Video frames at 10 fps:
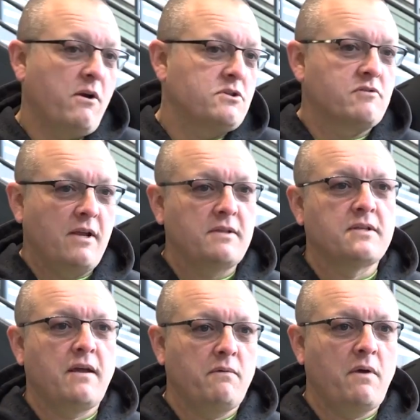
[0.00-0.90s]
heartstrings,
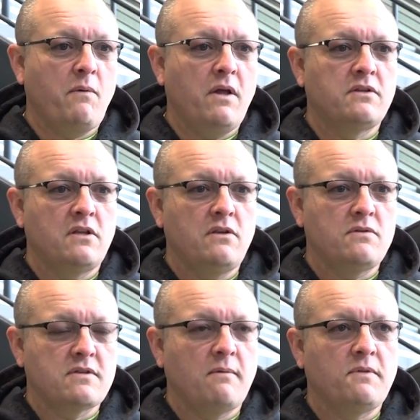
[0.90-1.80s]
and I, I wanted to do
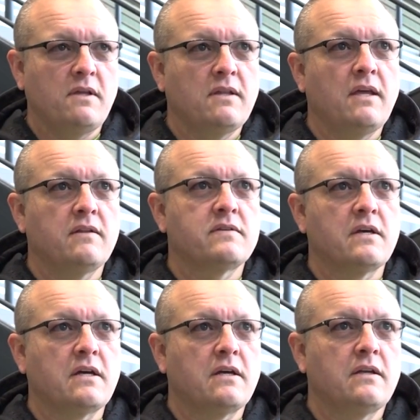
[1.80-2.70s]
something that,
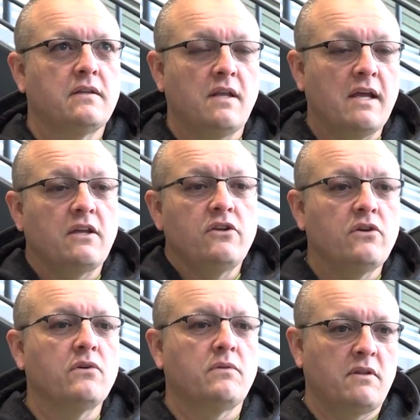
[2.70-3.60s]
uh, that I can
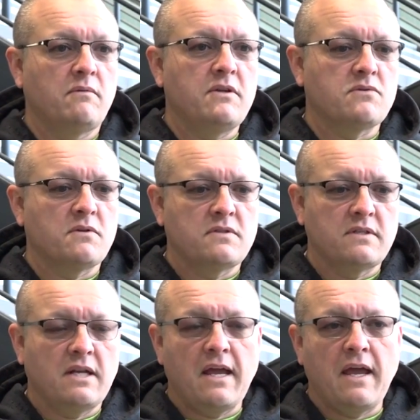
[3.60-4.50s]
do with the resources
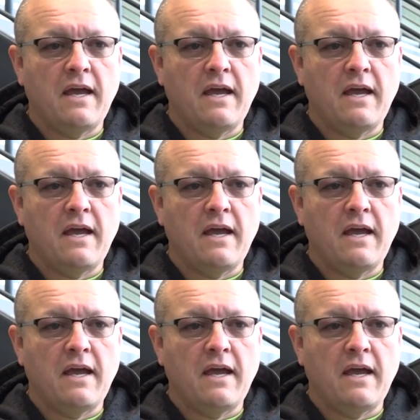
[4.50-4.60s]
that I